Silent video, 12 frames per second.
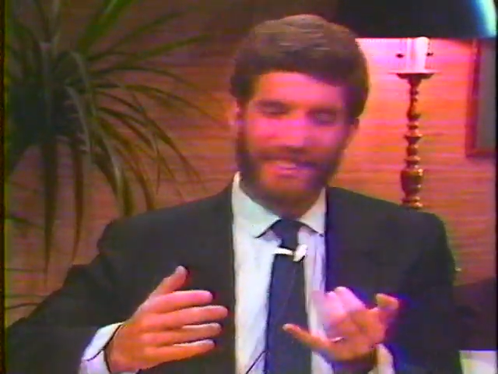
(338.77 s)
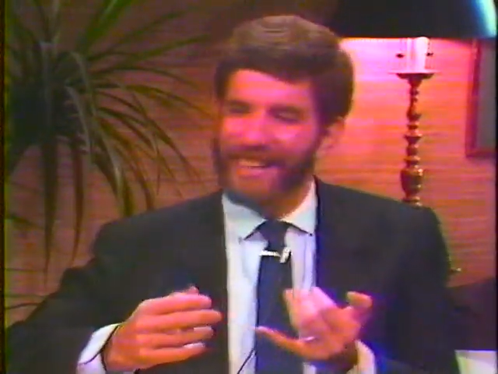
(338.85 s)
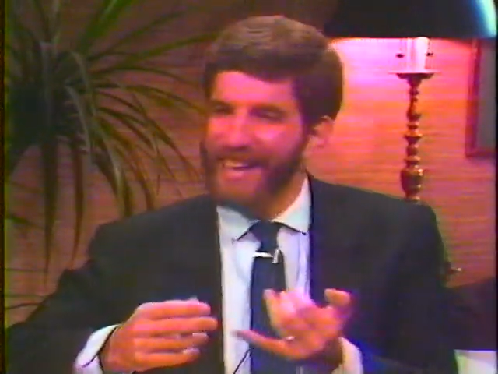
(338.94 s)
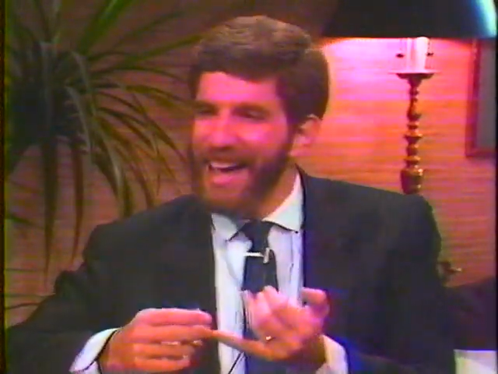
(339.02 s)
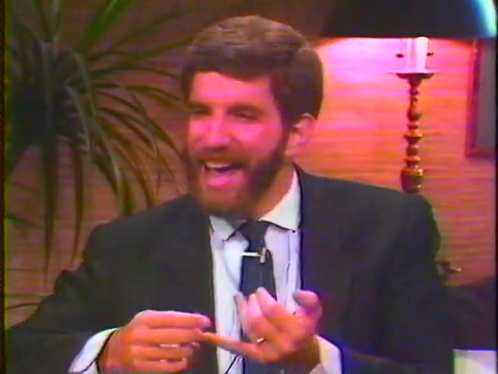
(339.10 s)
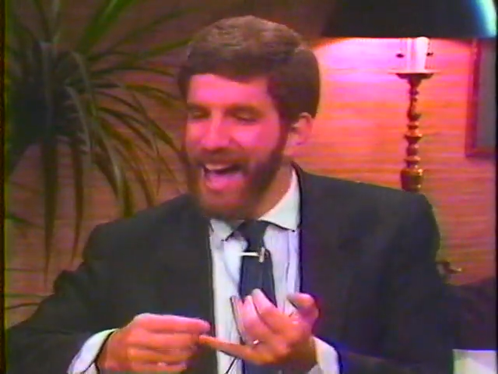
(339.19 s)

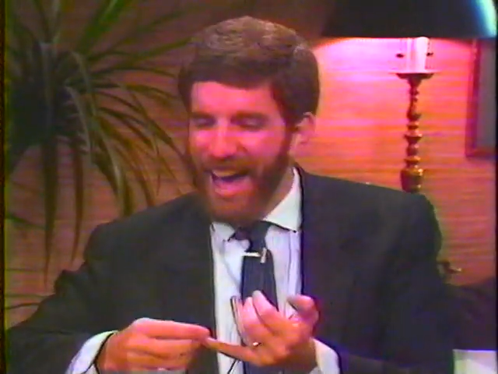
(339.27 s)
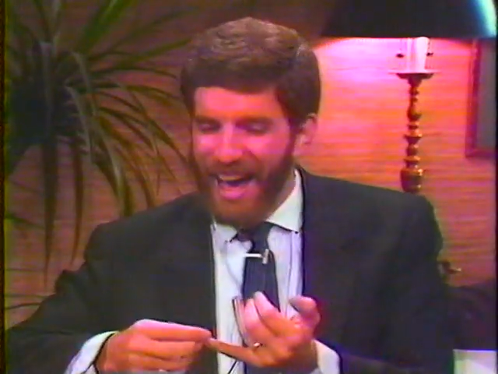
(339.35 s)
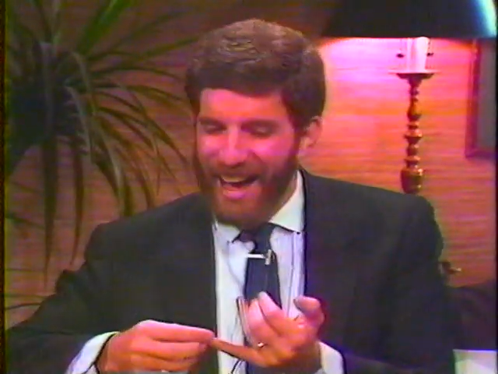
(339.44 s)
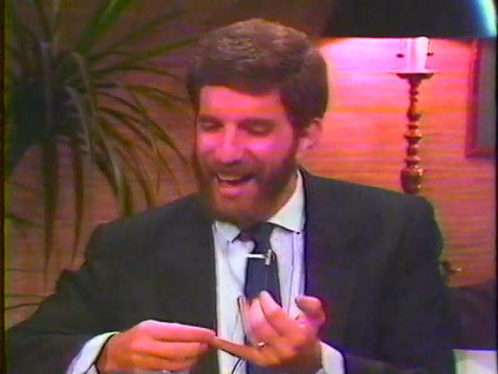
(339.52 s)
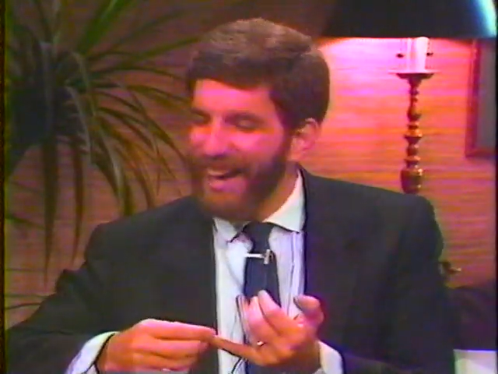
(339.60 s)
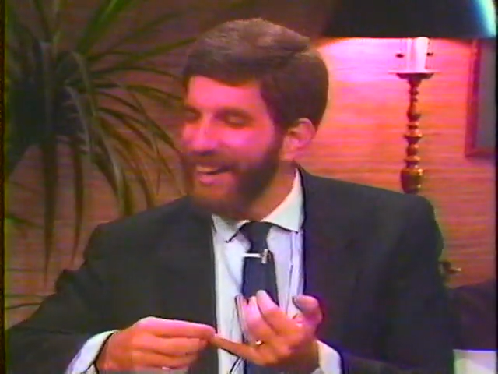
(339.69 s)

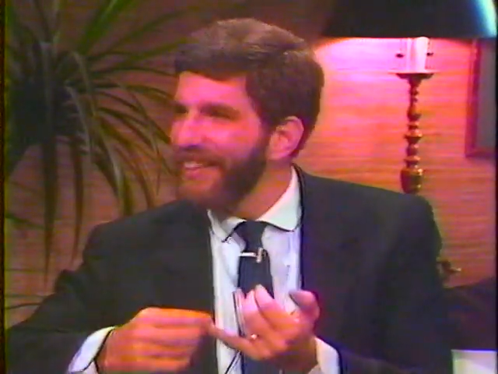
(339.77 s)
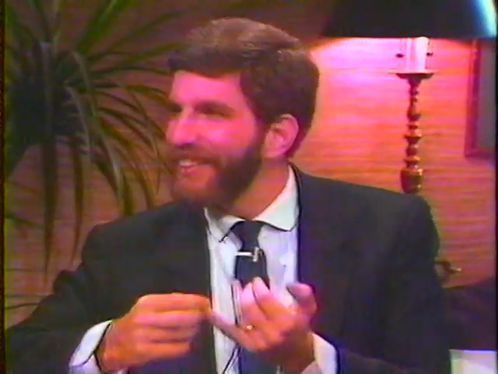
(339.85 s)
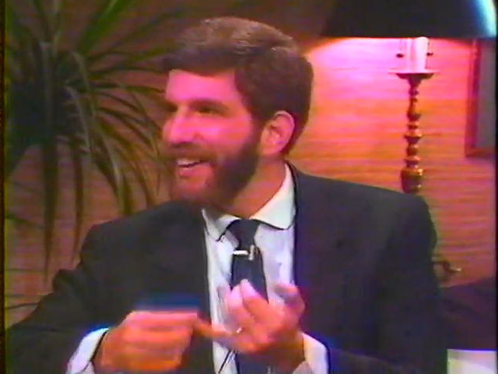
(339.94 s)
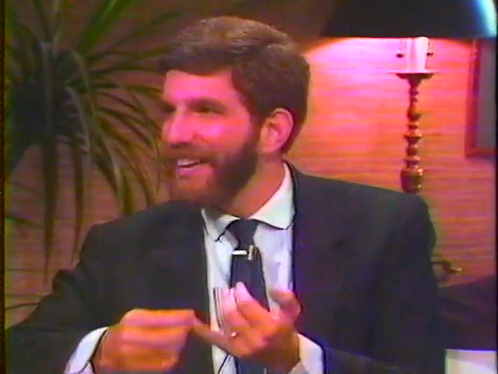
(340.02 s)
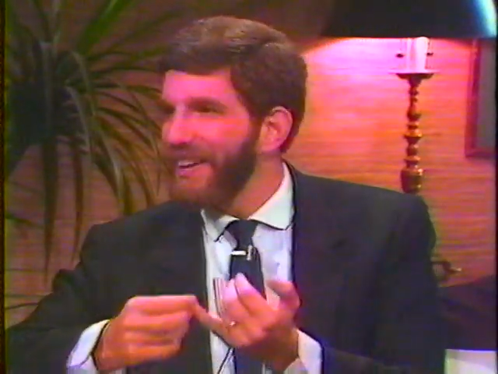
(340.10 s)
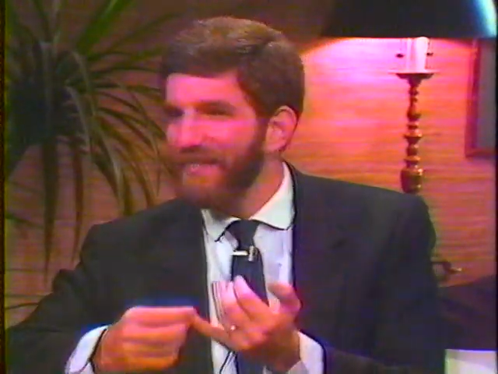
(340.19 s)
Here
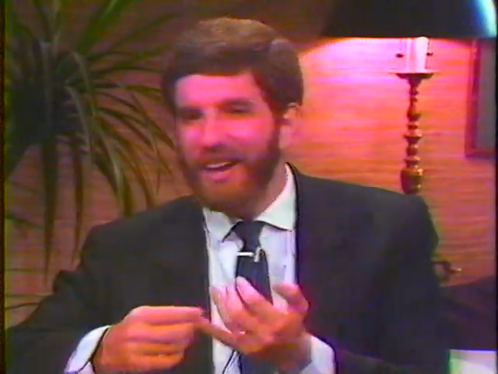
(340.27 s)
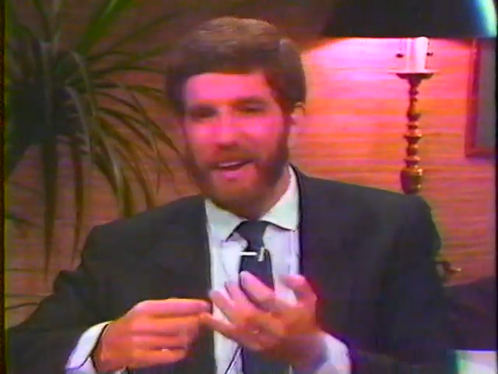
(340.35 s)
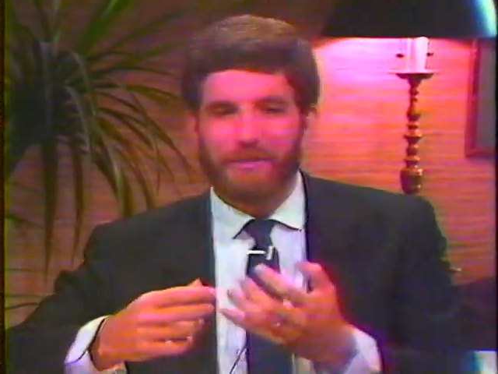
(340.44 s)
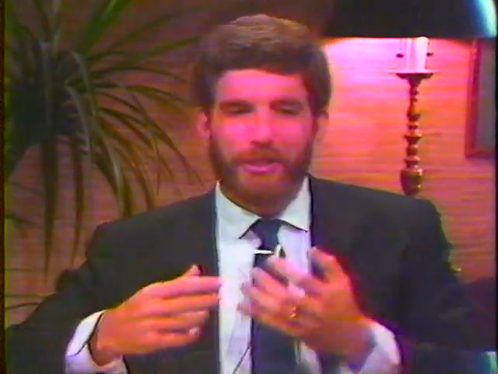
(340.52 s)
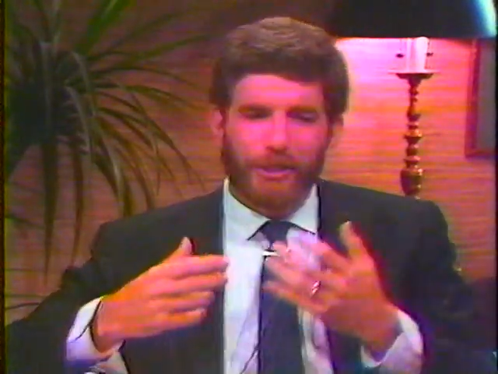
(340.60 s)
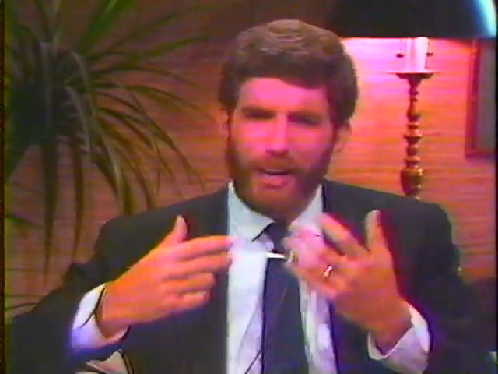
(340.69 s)
I am, and
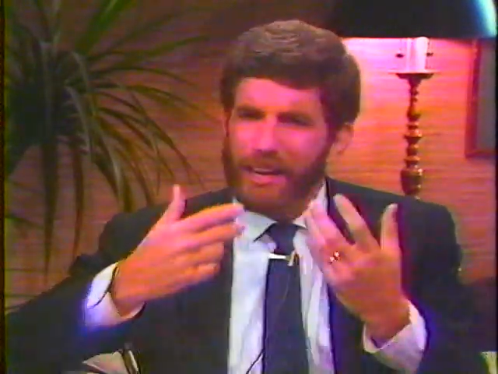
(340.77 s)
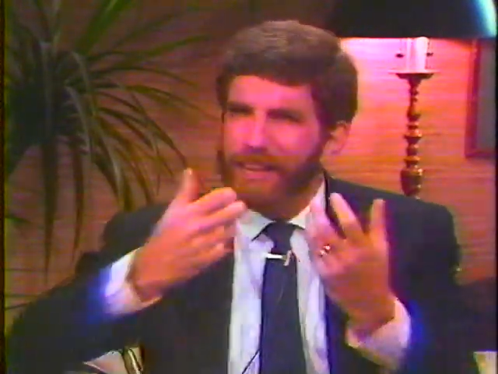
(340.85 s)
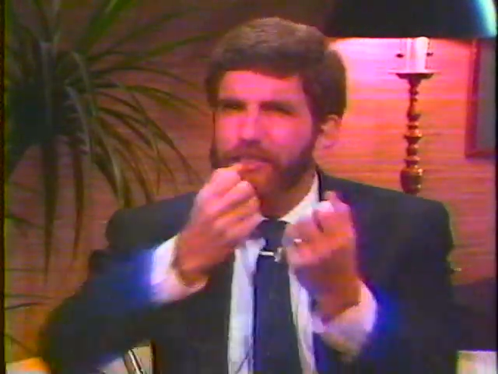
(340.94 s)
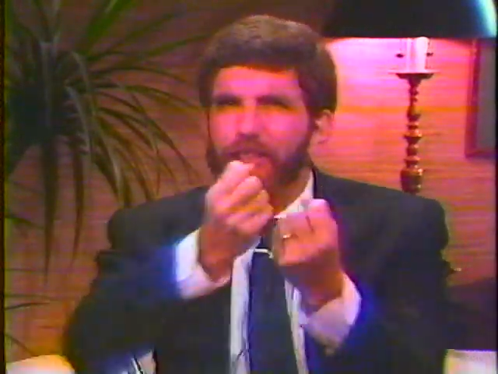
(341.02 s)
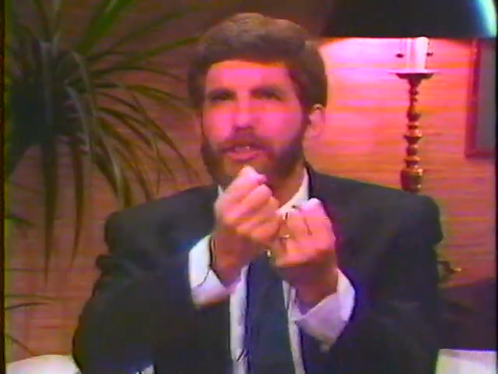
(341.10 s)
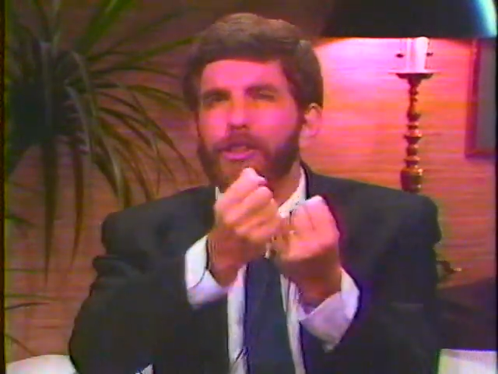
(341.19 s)
I'm
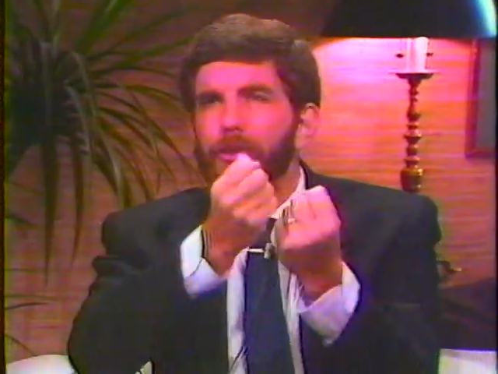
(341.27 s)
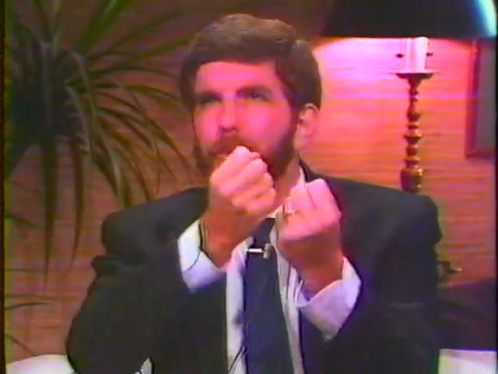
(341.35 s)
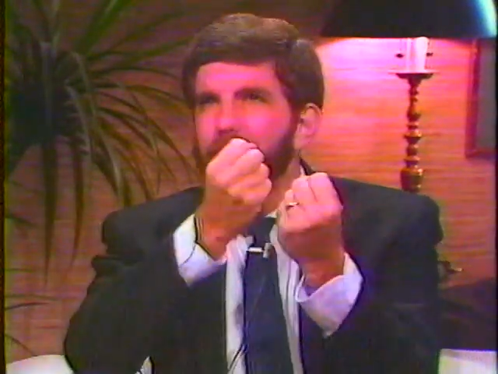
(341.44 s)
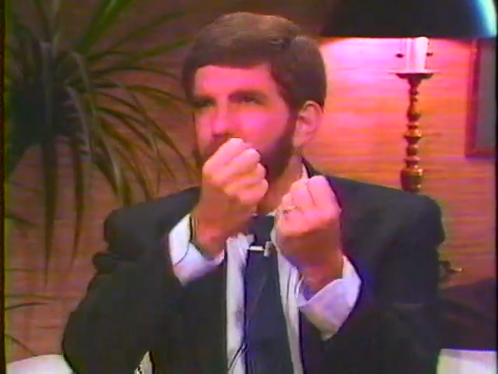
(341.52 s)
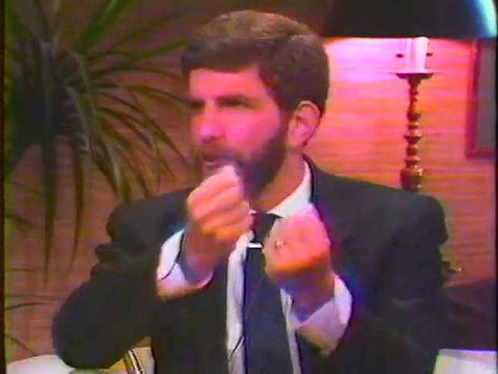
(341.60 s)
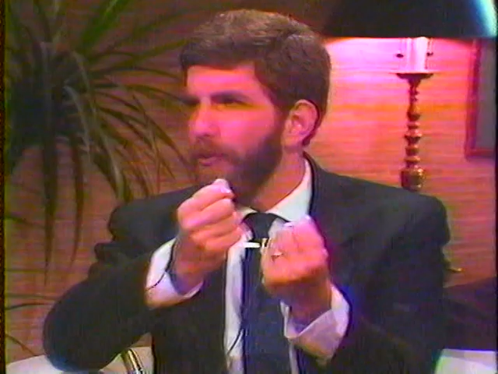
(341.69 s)
trying to do
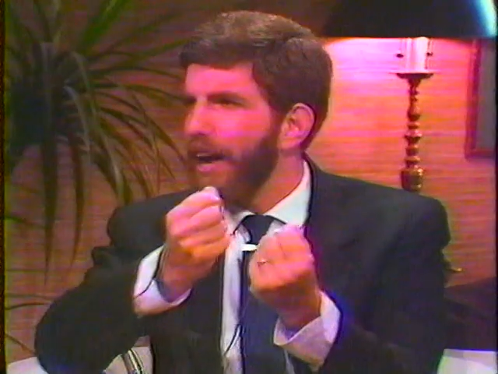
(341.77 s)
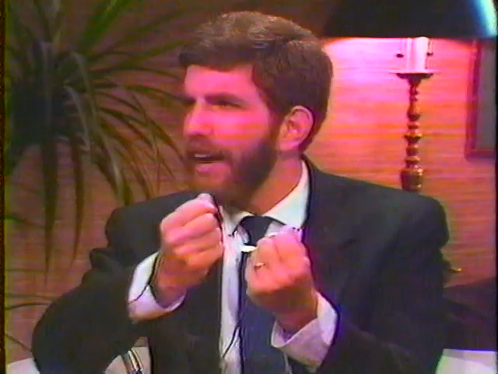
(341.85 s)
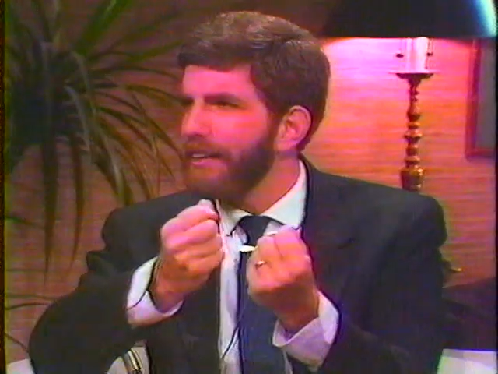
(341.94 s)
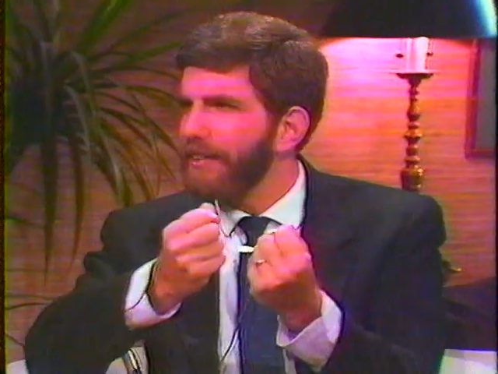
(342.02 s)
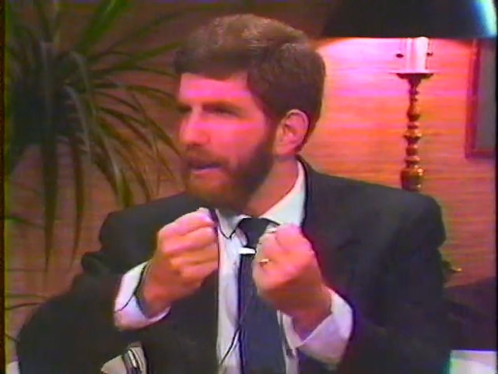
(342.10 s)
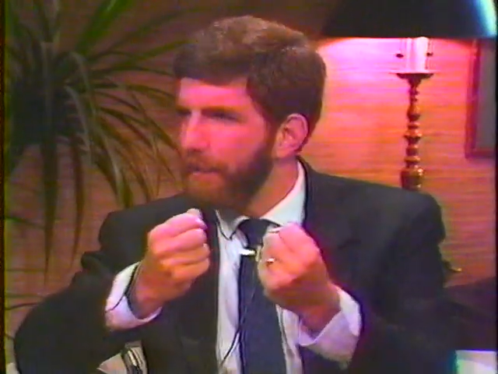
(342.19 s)
what's
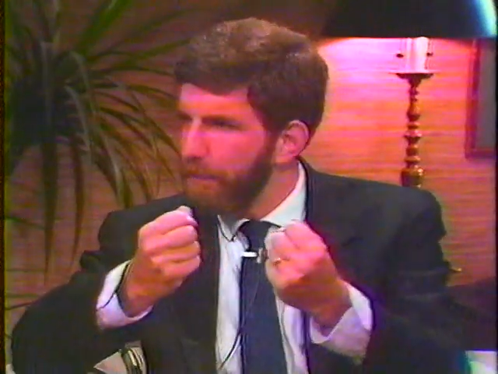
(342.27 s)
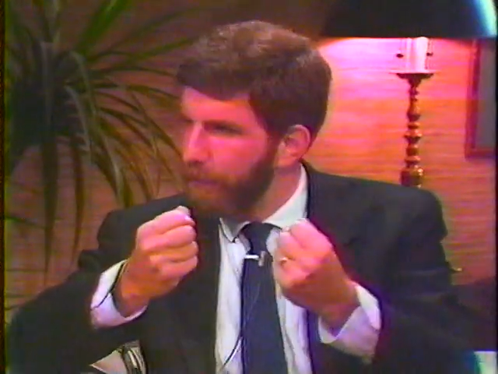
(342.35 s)
right and